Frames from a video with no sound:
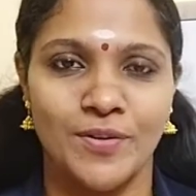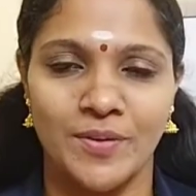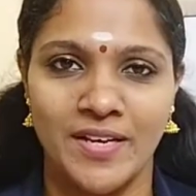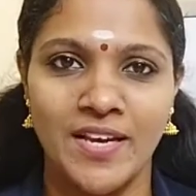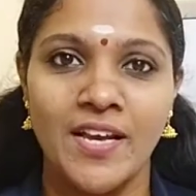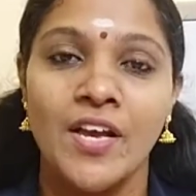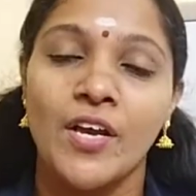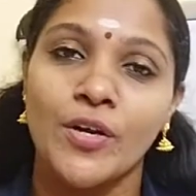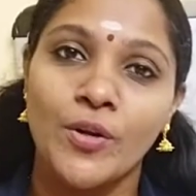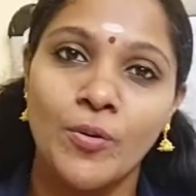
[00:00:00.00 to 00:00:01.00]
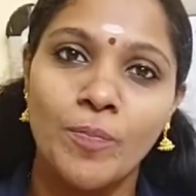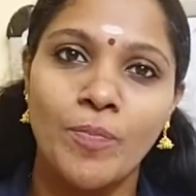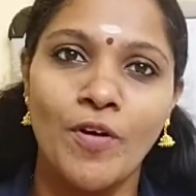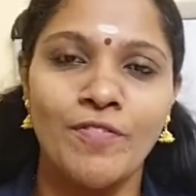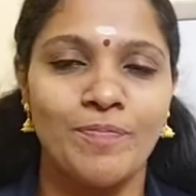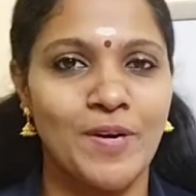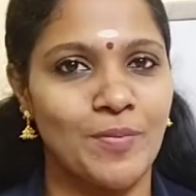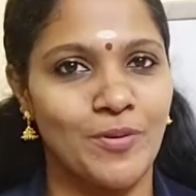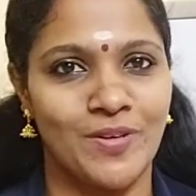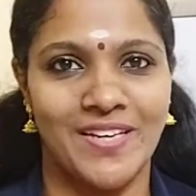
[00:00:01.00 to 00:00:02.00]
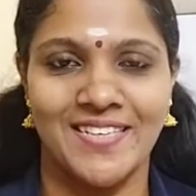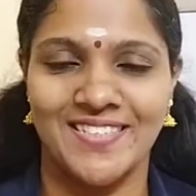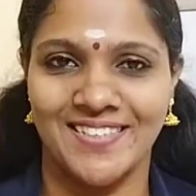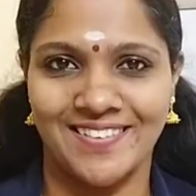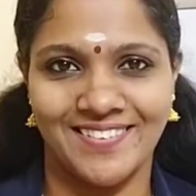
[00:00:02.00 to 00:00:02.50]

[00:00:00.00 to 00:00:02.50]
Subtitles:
to a group of permutation.